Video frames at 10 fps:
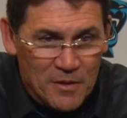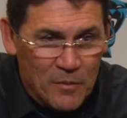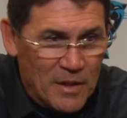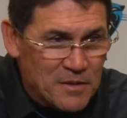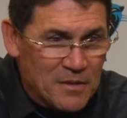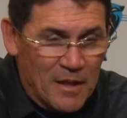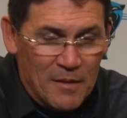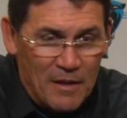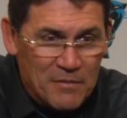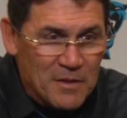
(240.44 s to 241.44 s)
you know, watching
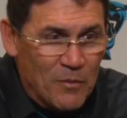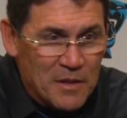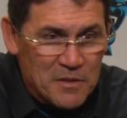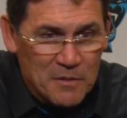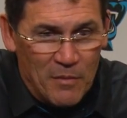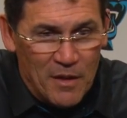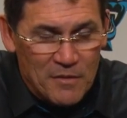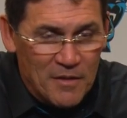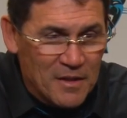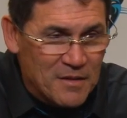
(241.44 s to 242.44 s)
the
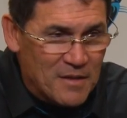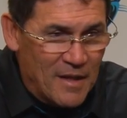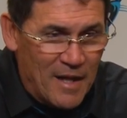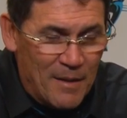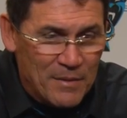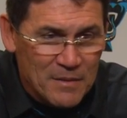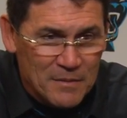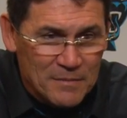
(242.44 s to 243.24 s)
ball, so I didn't see that happen.